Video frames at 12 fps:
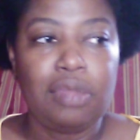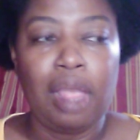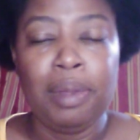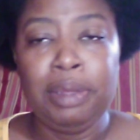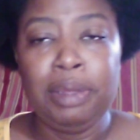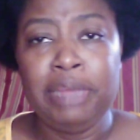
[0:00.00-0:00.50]

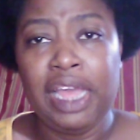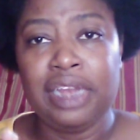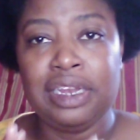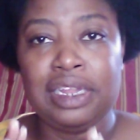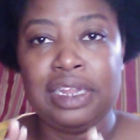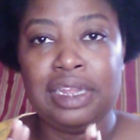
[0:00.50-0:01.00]
maybe
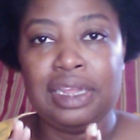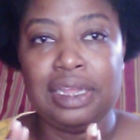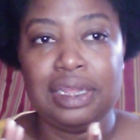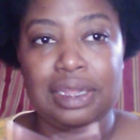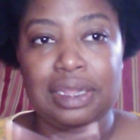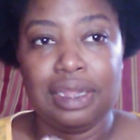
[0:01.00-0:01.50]
editing
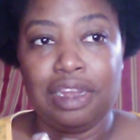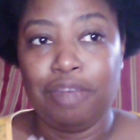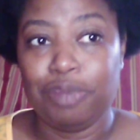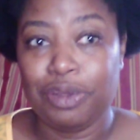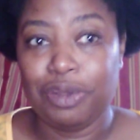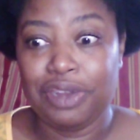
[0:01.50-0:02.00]
and
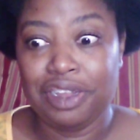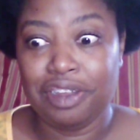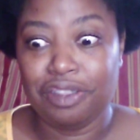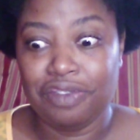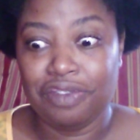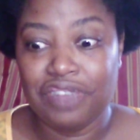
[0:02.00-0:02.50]
uploading
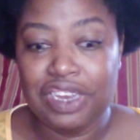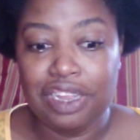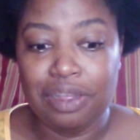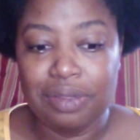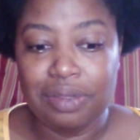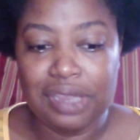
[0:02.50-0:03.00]
another
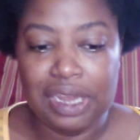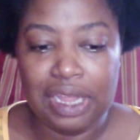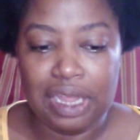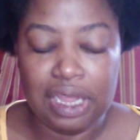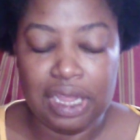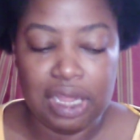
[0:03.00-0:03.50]
video
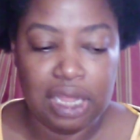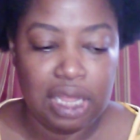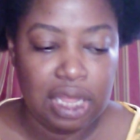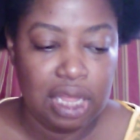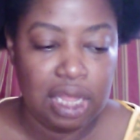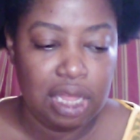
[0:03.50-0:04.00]
today.
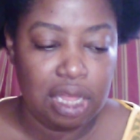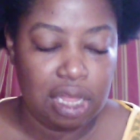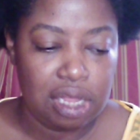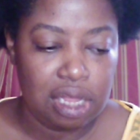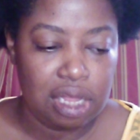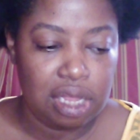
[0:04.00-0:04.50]

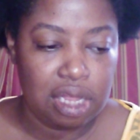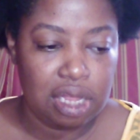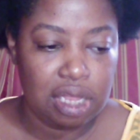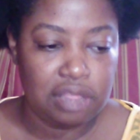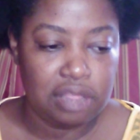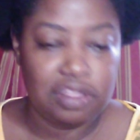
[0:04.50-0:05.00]

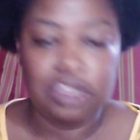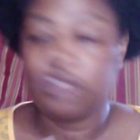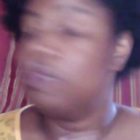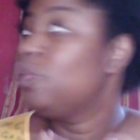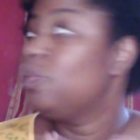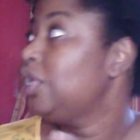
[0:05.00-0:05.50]
This
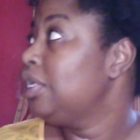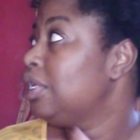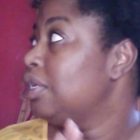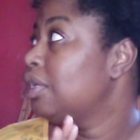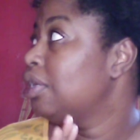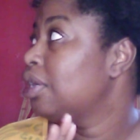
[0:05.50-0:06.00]

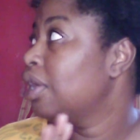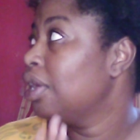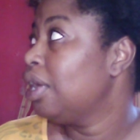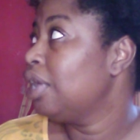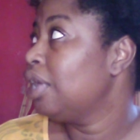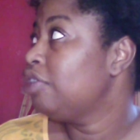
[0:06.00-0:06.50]
week
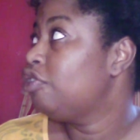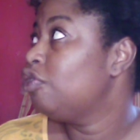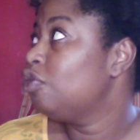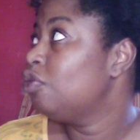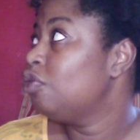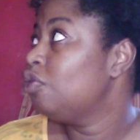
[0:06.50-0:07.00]
I
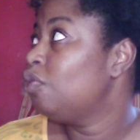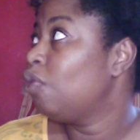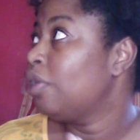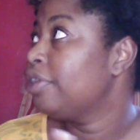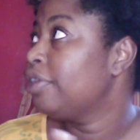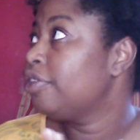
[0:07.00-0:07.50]
do
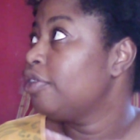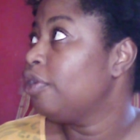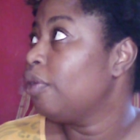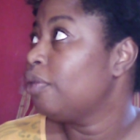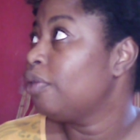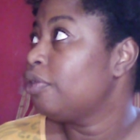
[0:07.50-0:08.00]
want to
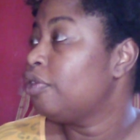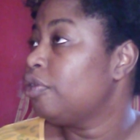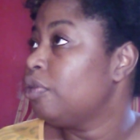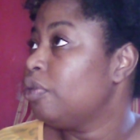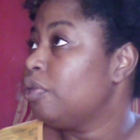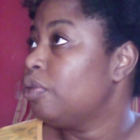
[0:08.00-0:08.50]
go
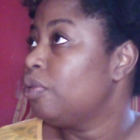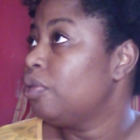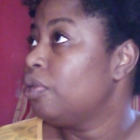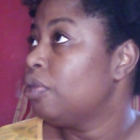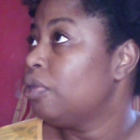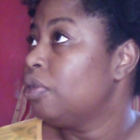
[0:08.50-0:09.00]
to
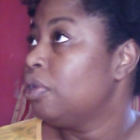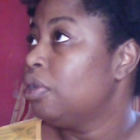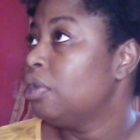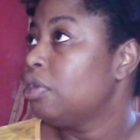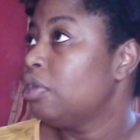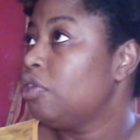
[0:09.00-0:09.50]

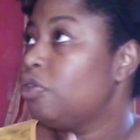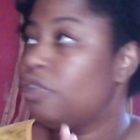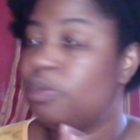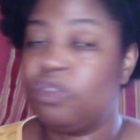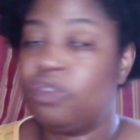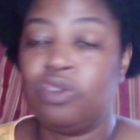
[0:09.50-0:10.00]
do
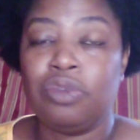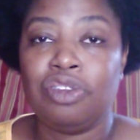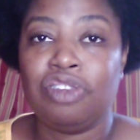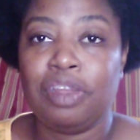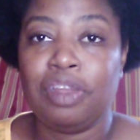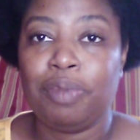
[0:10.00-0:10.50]
some
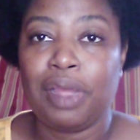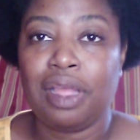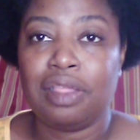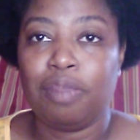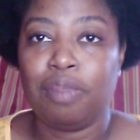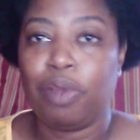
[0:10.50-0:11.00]
stewardship
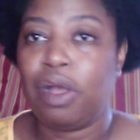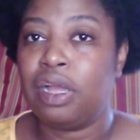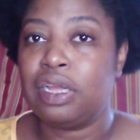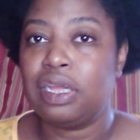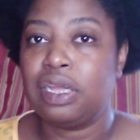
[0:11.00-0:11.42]
at the park,